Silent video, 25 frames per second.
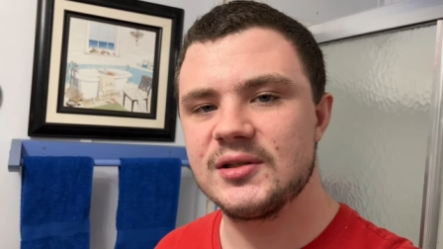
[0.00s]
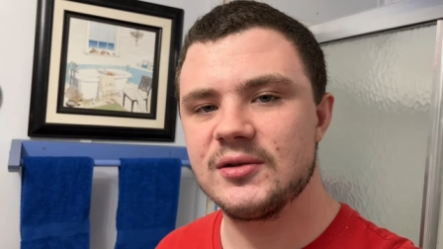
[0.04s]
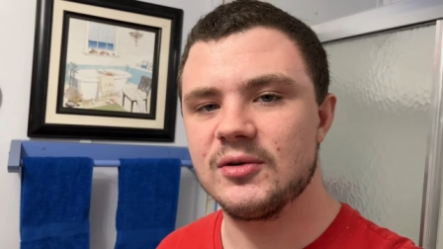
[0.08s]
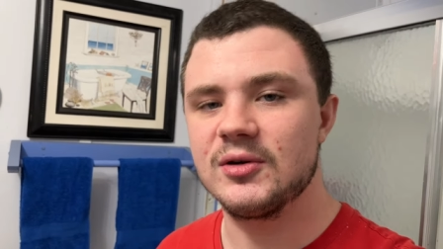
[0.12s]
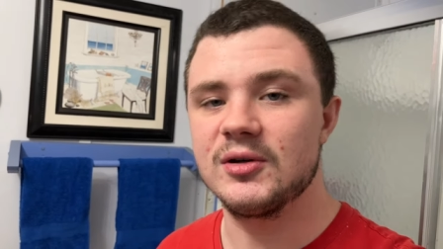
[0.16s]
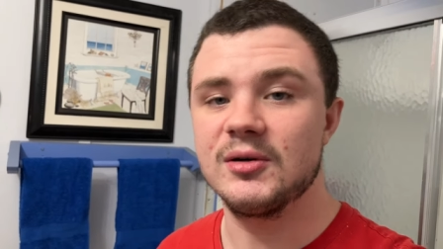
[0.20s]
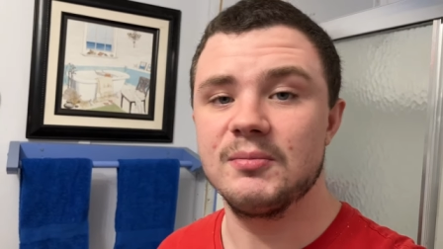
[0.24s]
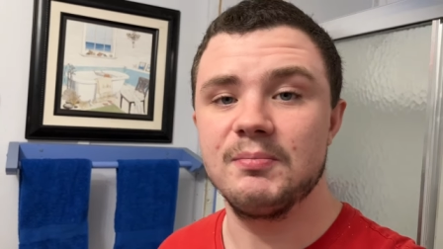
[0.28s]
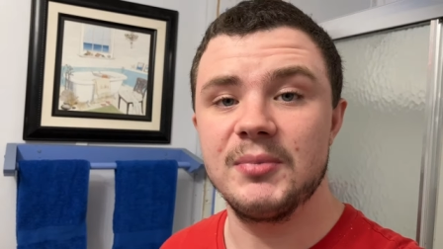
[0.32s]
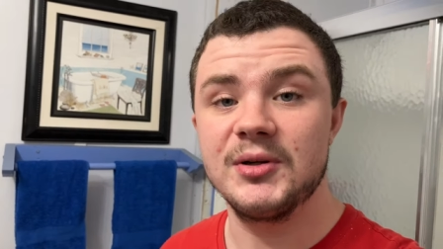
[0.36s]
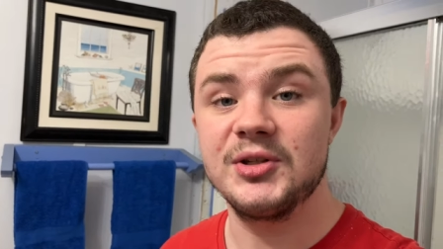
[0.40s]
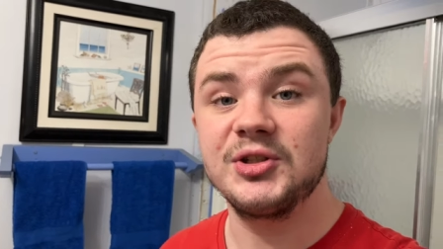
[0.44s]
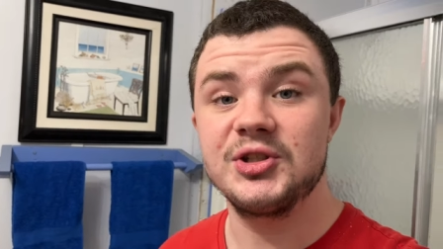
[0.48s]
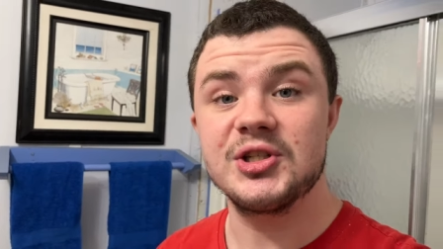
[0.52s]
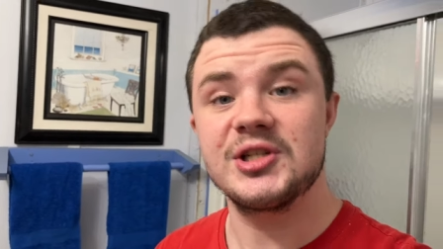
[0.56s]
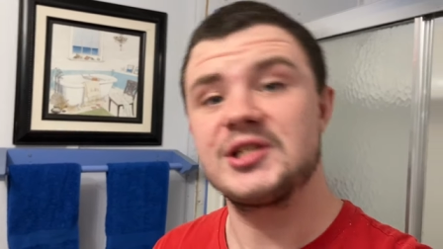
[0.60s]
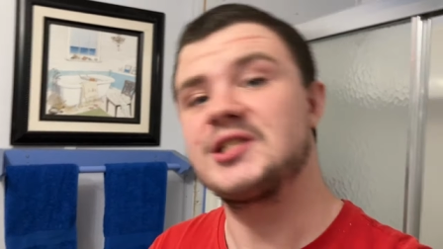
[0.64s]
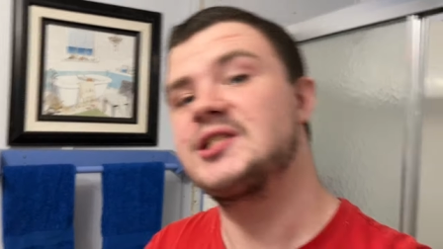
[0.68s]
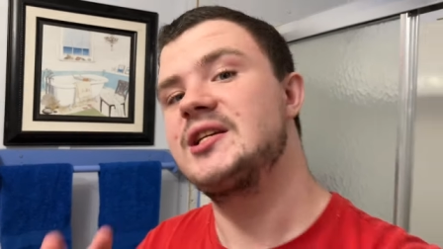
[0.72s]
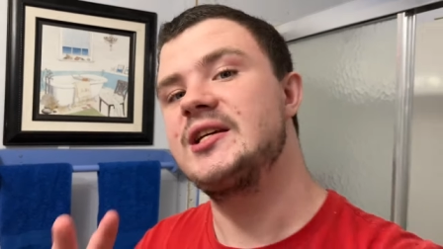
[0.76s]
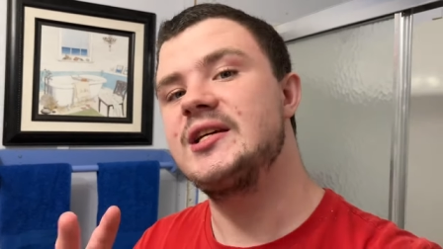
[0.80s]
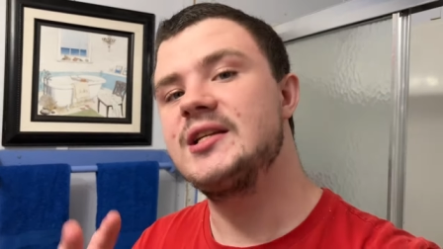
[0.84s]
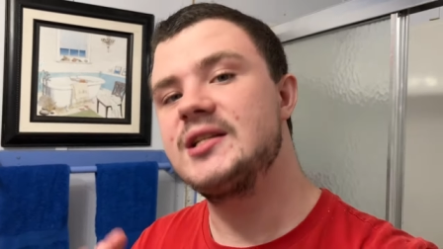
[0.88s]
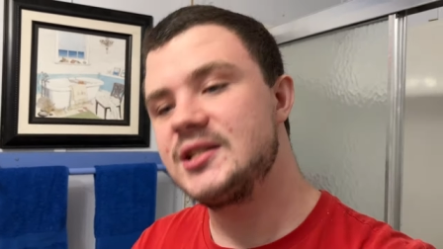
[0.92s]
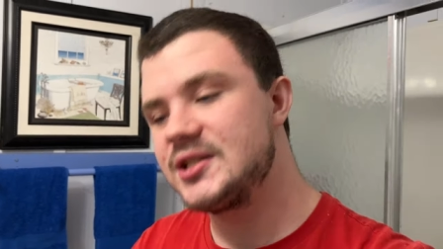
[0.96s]
or a bunch of
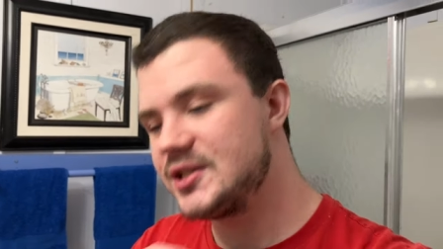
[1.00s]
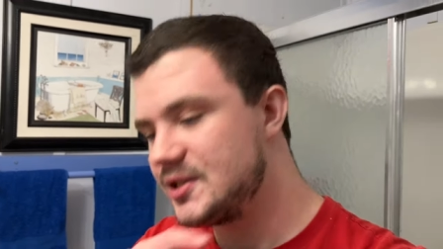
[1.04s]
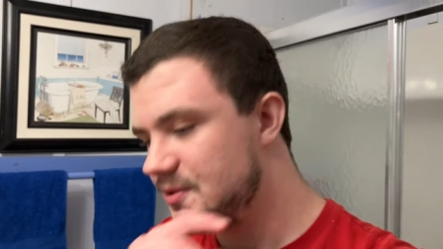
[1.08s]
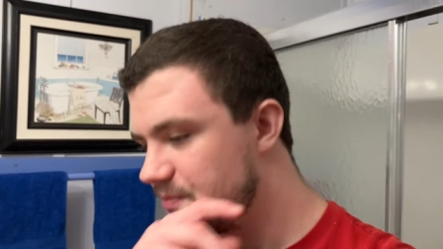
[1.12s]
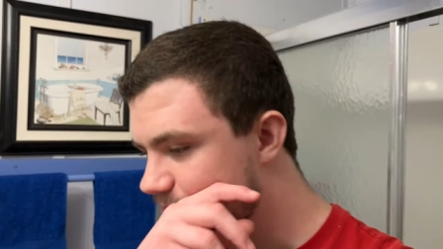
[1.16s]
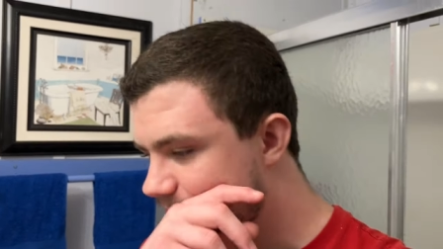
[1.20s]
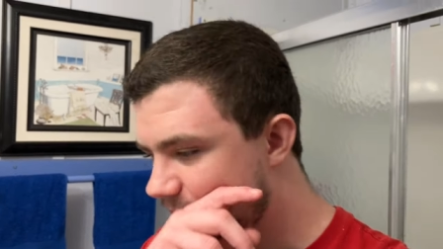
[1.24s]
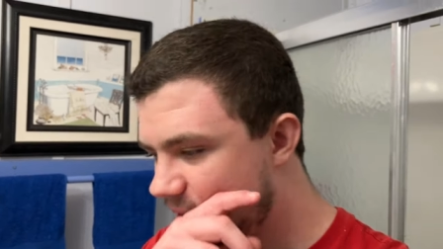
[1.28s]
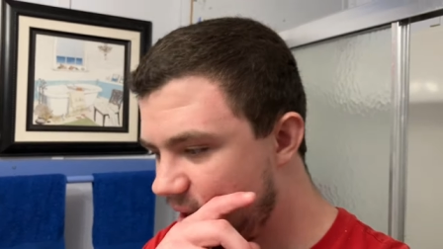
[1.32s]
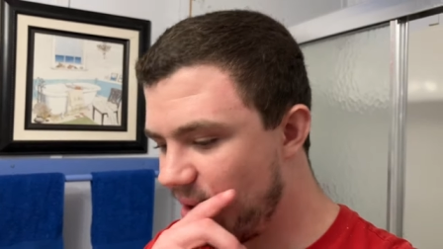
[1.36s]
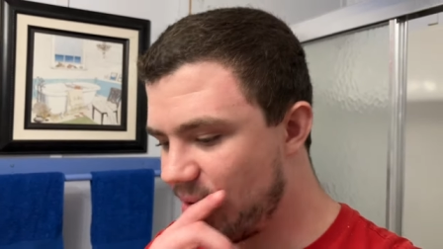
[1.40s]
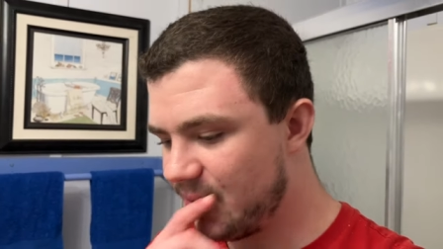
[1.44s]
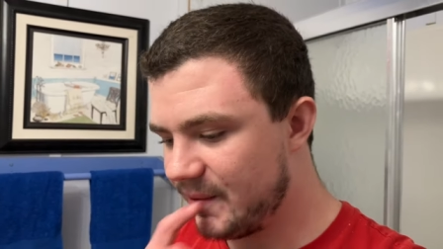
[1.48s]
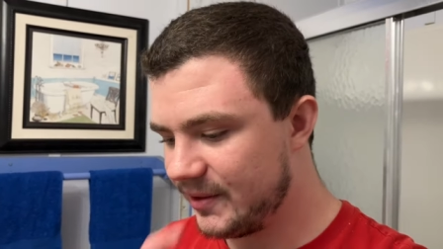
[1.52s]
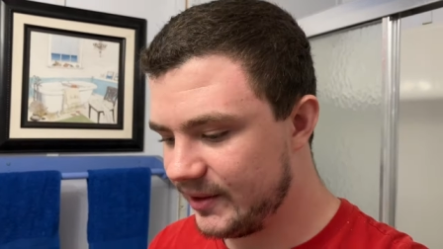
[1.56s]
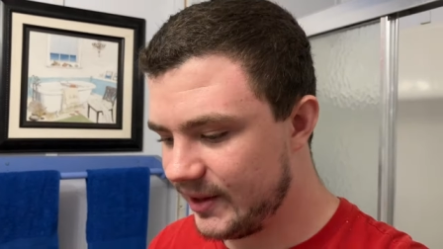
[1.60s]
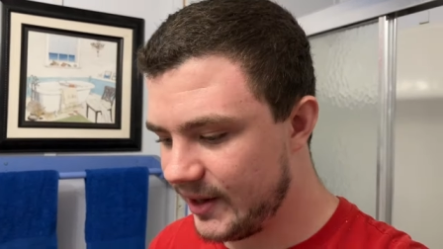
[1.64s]
seats and we're